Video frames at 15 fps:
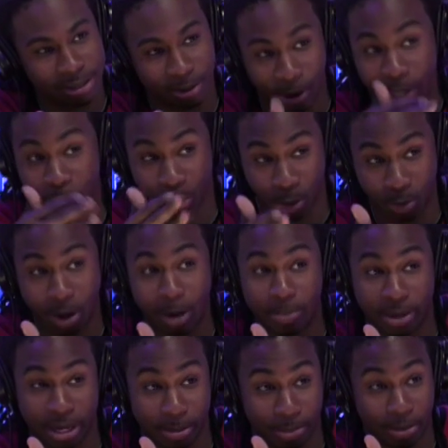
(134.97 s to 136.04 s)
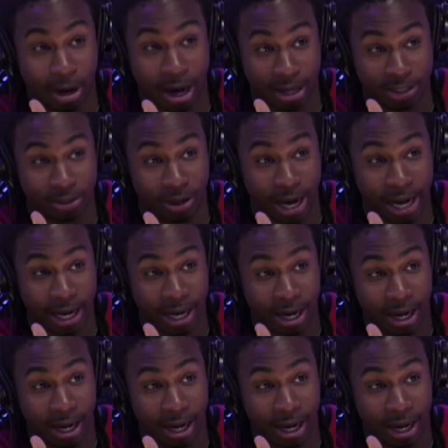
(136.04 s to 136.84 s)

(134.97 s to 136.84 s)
Well, right. you grew up in the Bronx, right?